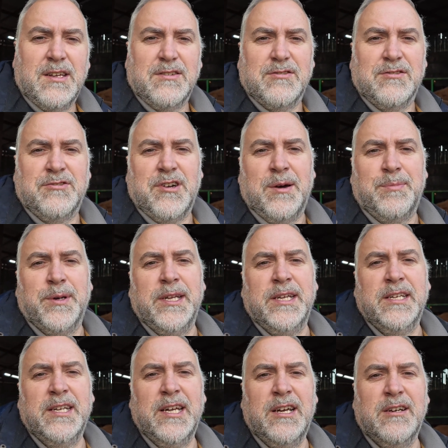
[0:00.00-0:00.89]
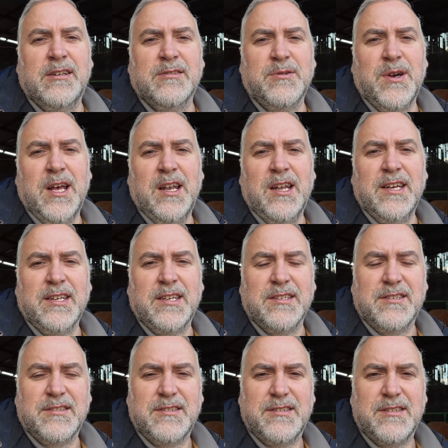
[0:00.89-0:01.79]
just drop it in there as well.
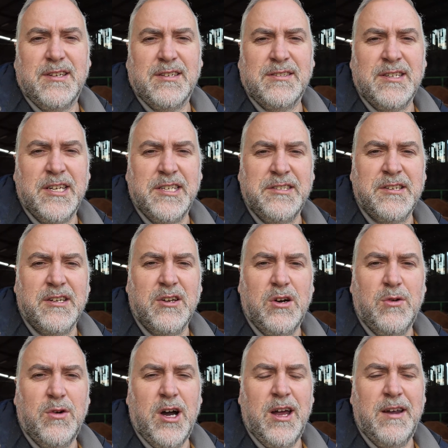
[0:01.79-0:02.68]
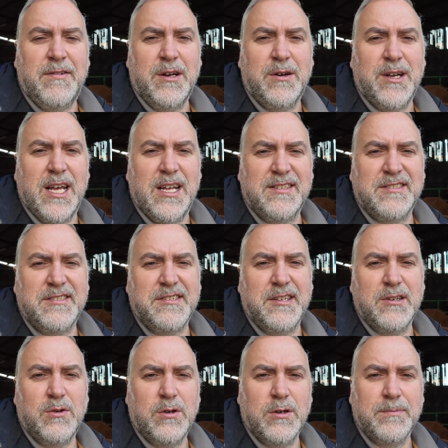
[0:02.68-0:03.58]
Like it's nice to know what everyone else
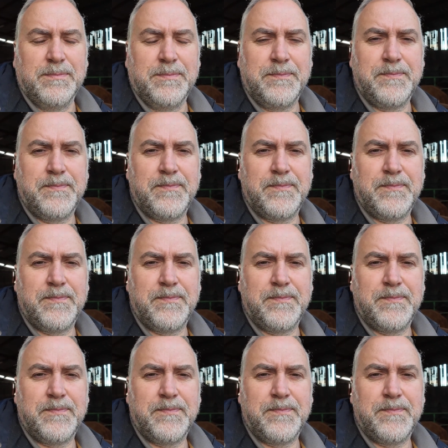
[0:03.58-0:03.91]
is doing.